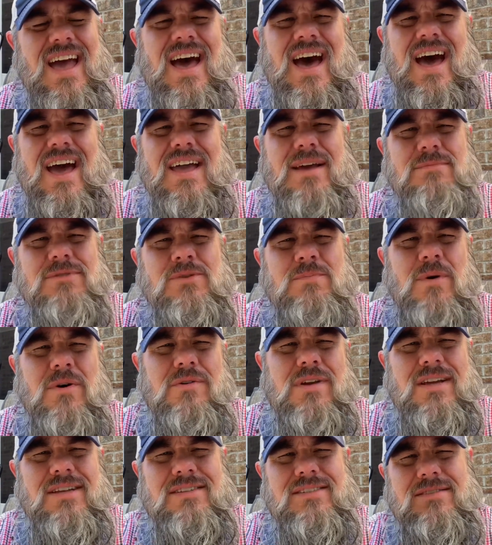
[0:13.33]
I am
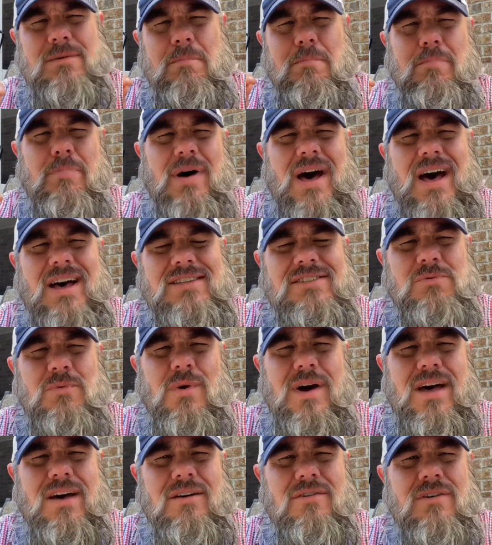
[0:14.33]
smoking some
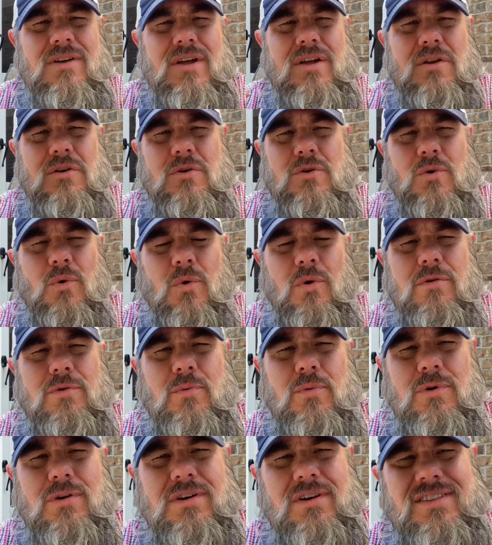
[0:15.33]
Boswell
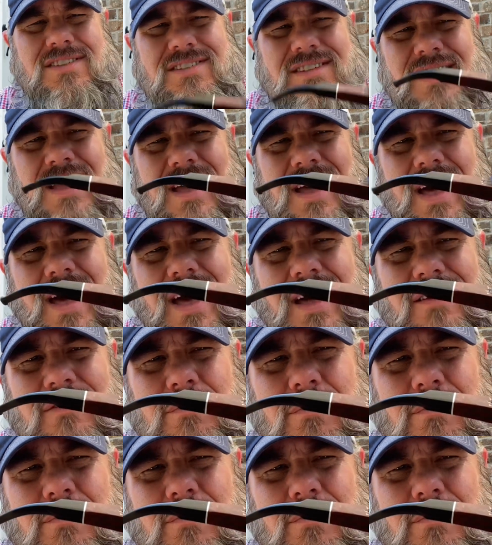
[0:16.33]
Northwoods out of